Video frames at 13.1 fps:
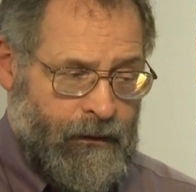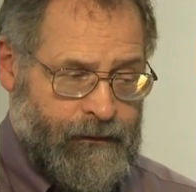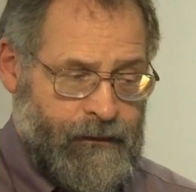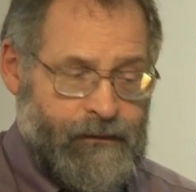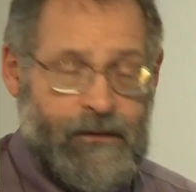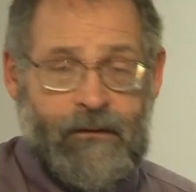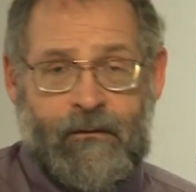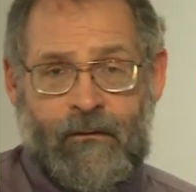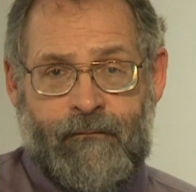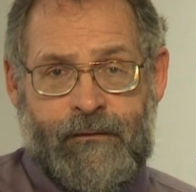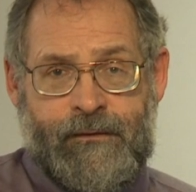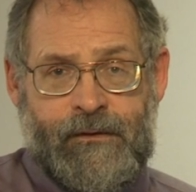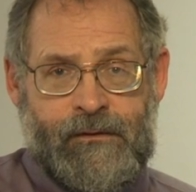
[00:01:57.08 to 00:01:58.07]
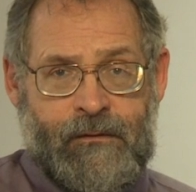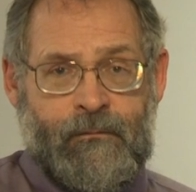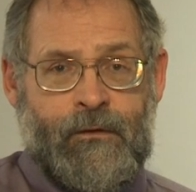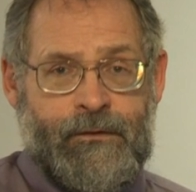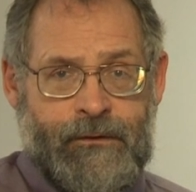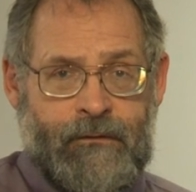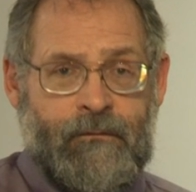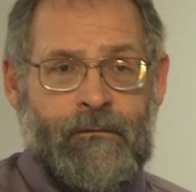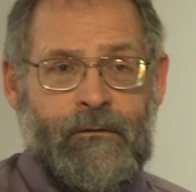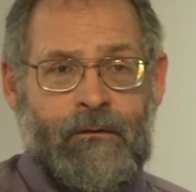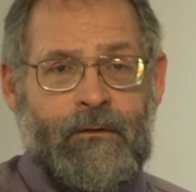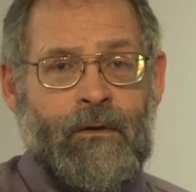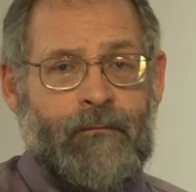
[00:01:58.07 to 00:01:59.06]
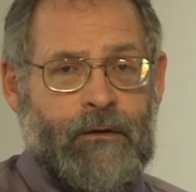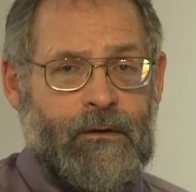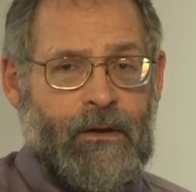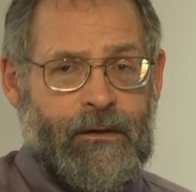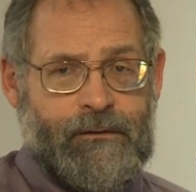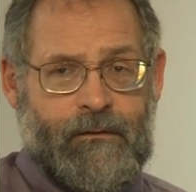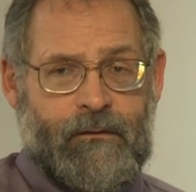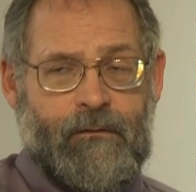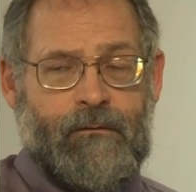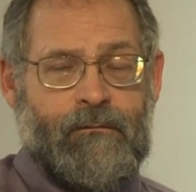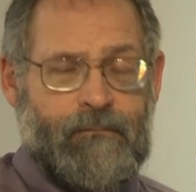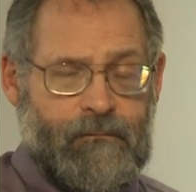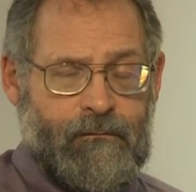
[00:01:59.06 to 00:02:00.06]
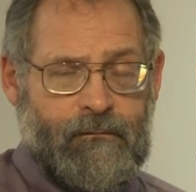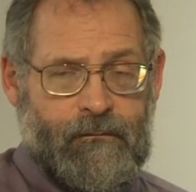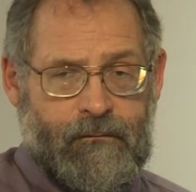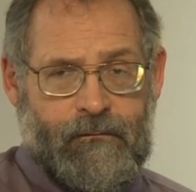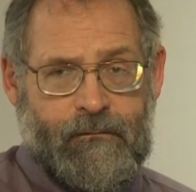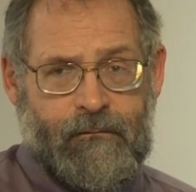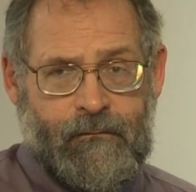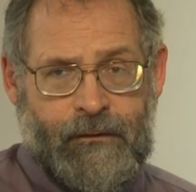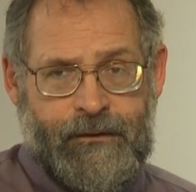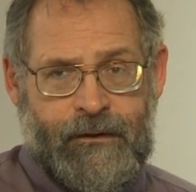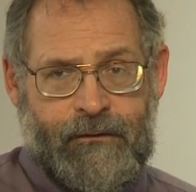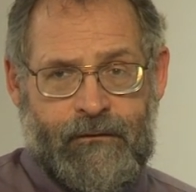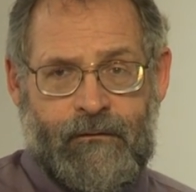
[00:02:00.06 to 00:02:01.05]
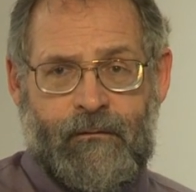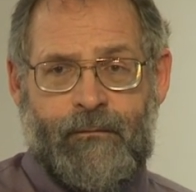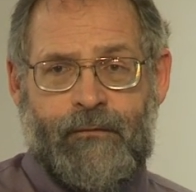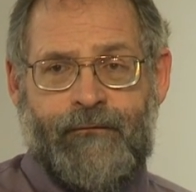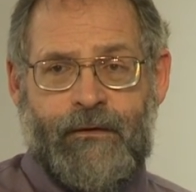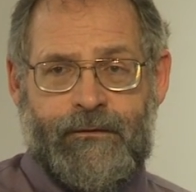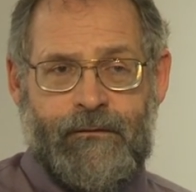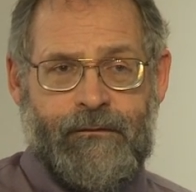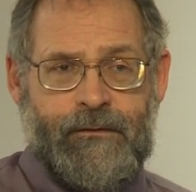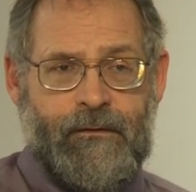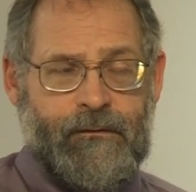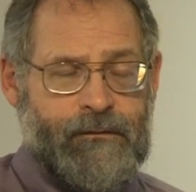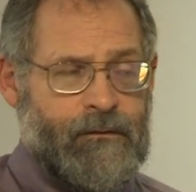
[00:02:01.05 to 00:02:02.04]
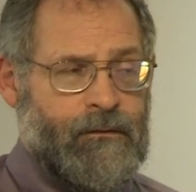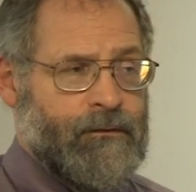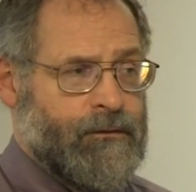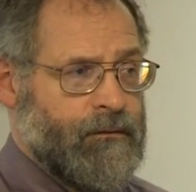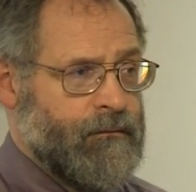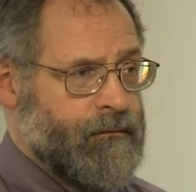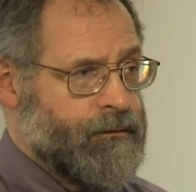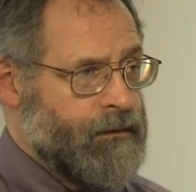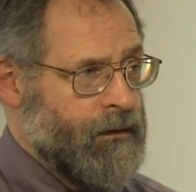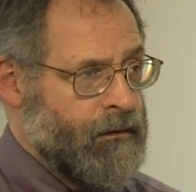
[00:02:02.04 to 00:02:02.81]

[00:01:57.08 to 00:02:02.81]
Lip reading: As I said, the overseas immersion, you come to Glasgow, we teach you the professional skills and issues,